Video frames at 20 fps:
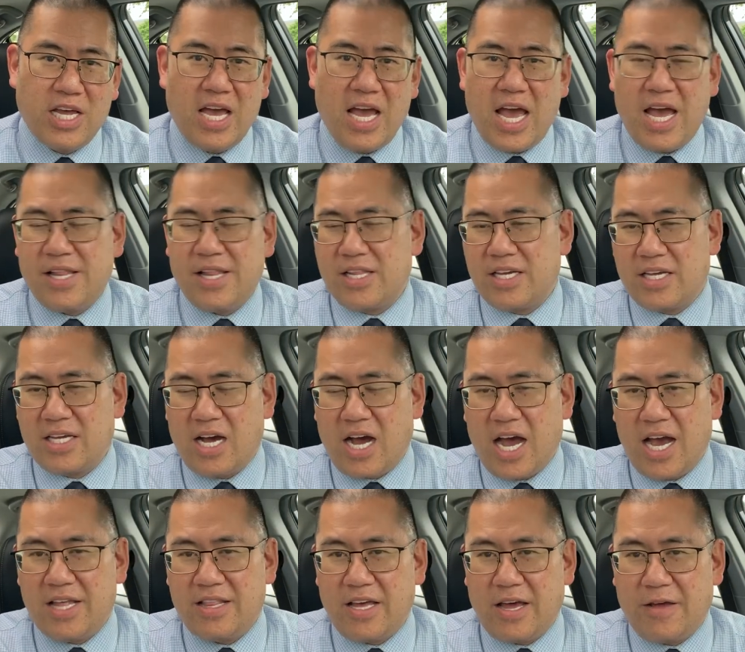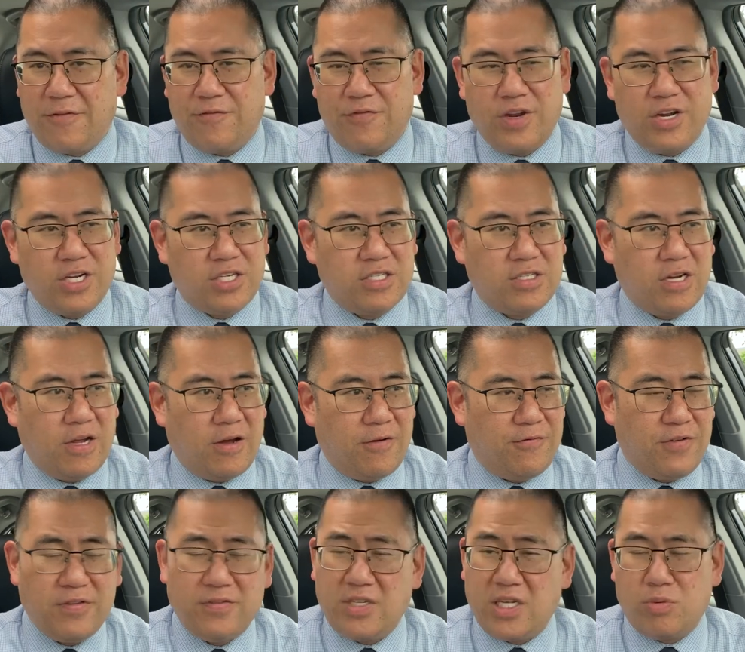and the guy that finished
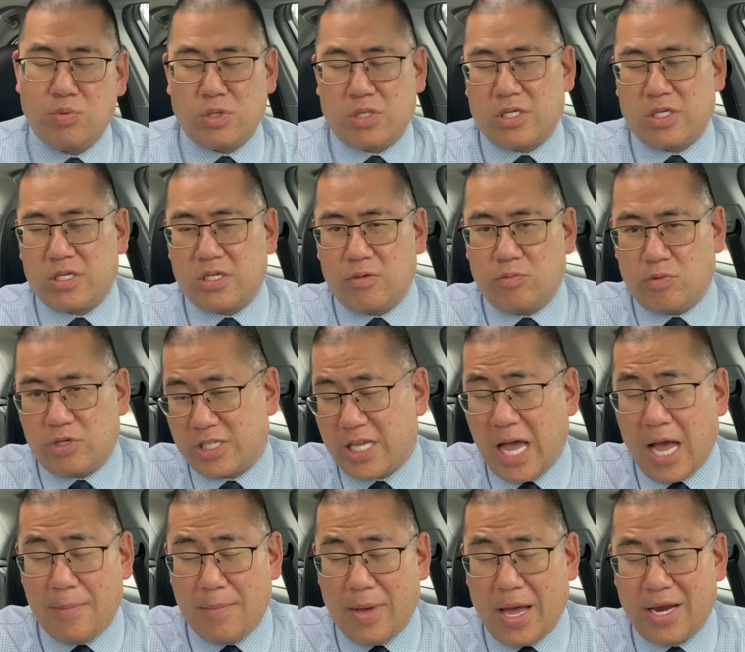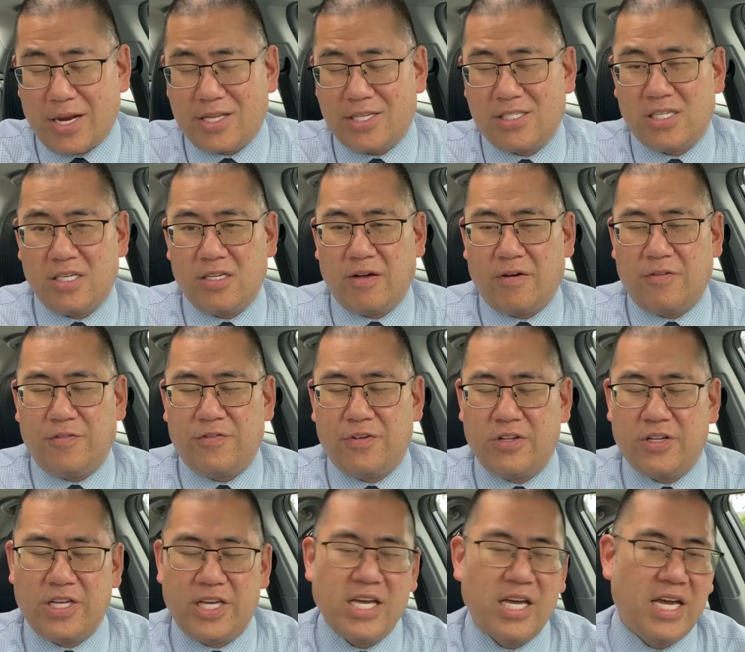15th was Cam Atkinson of
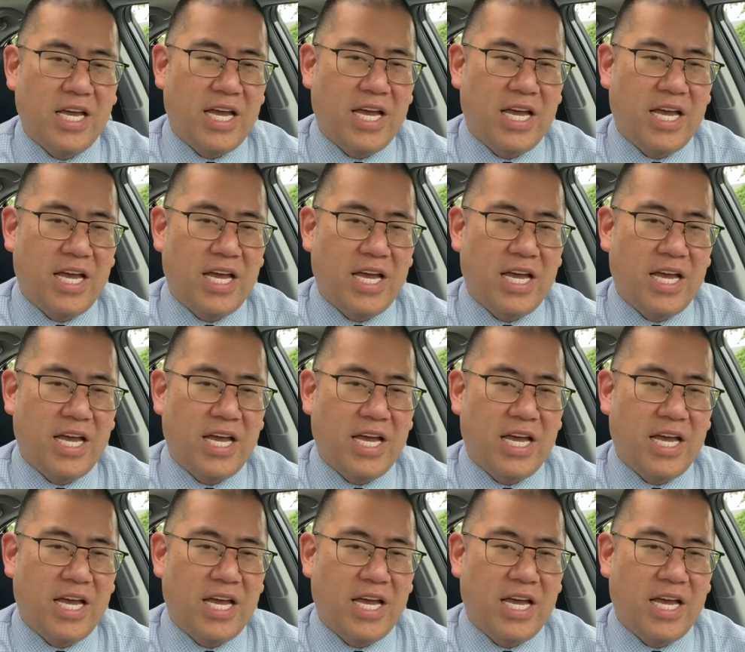Philly,